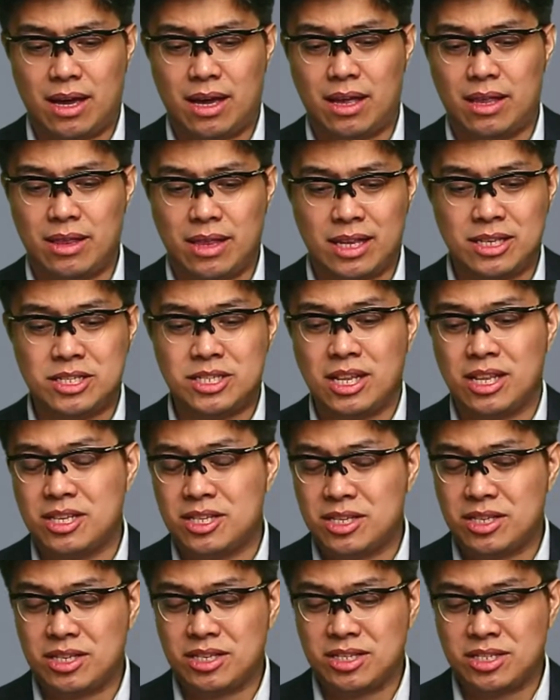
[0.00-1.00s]
the
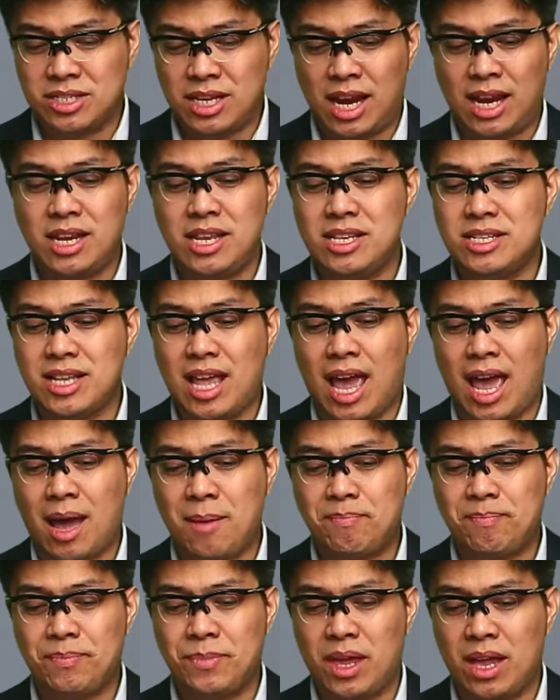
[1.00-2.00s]
Chinese
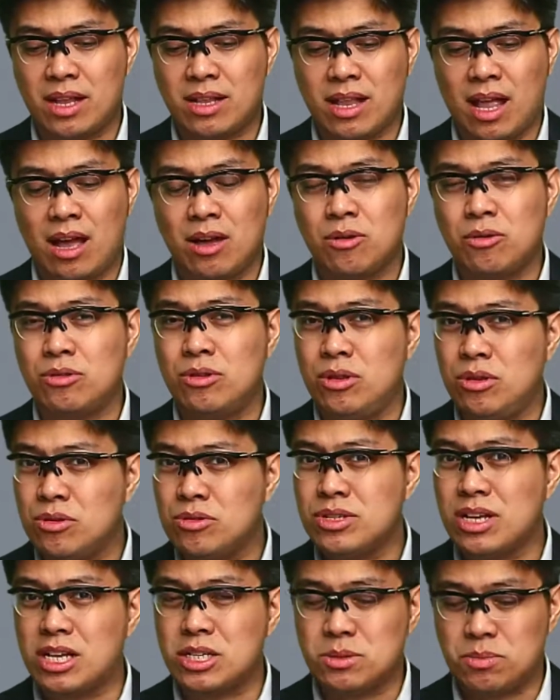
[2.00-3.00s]
app TikTok could lose
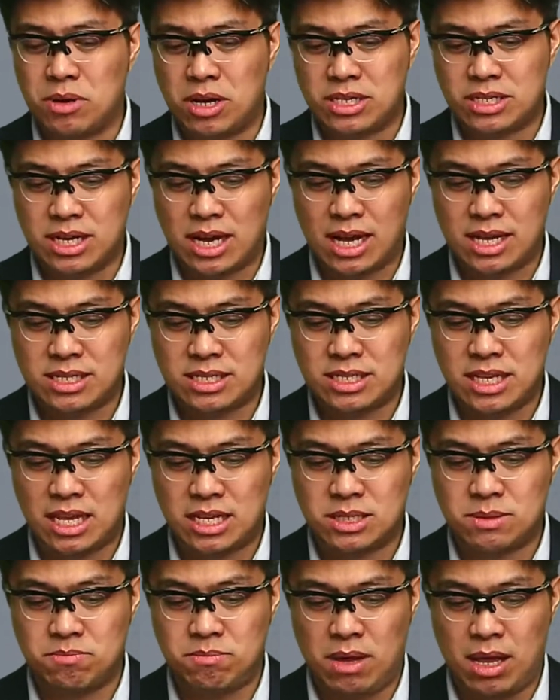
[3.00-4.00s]
as much as
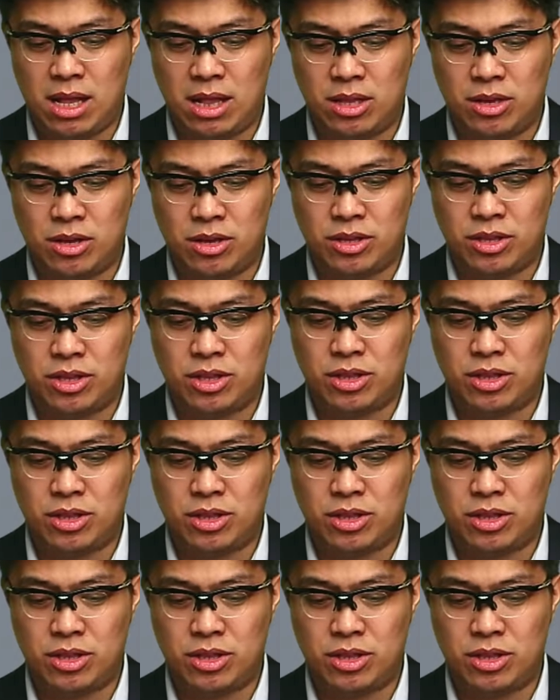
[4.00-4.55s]
$6 billion.